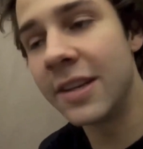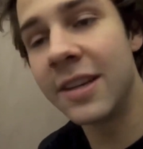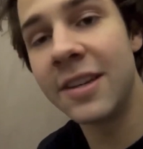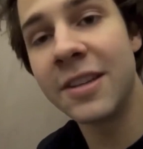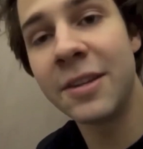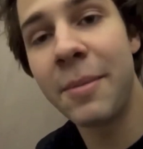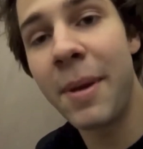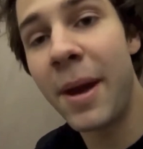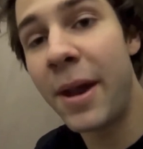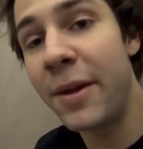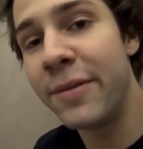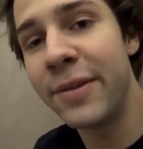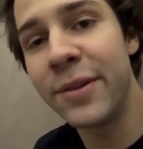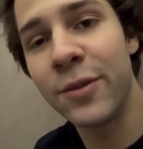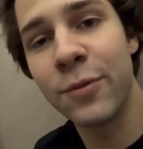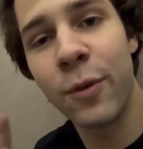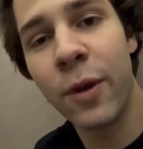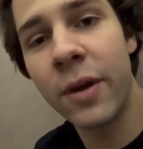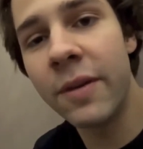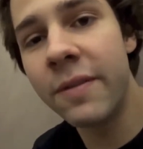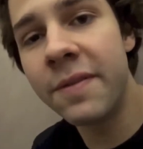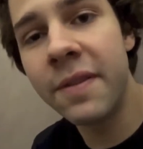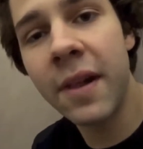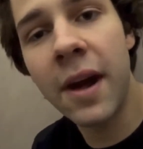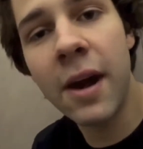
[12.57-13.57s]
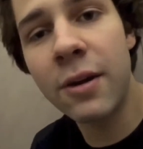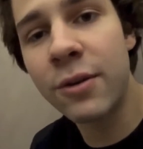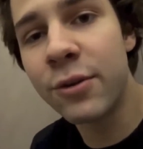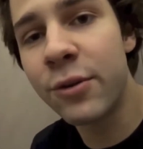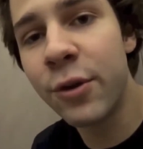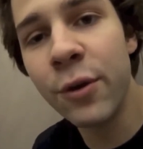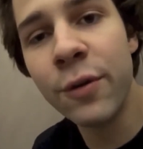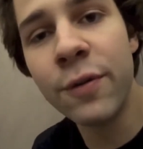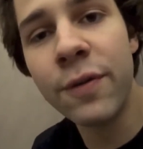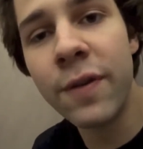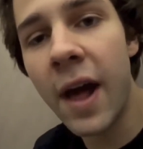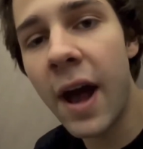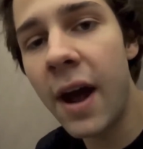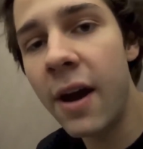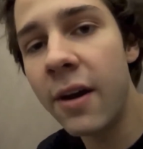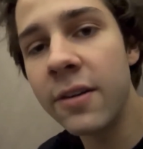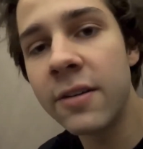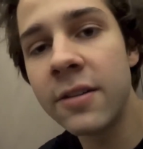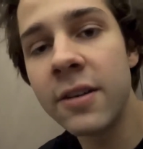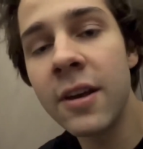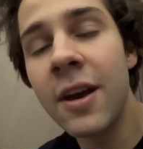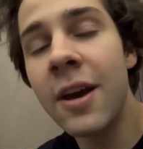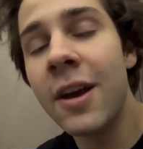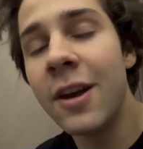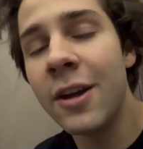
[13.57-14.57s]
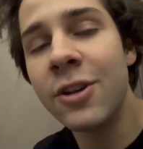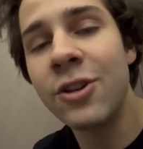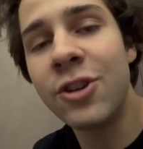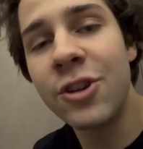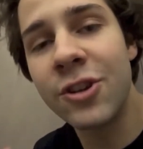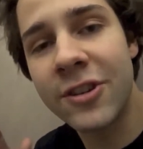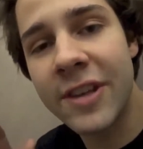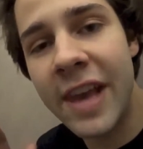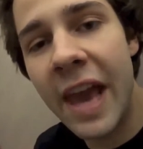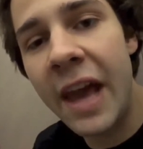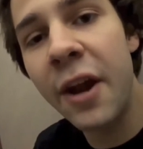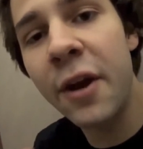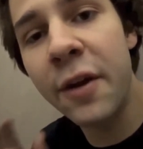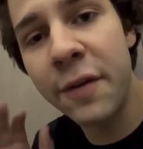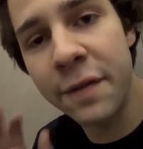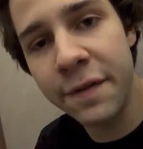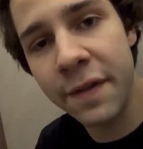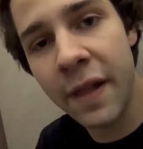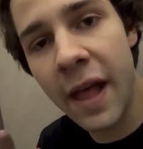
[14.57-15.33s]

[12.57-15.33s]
It doesn't matter if it's one flower, two flowers, just get her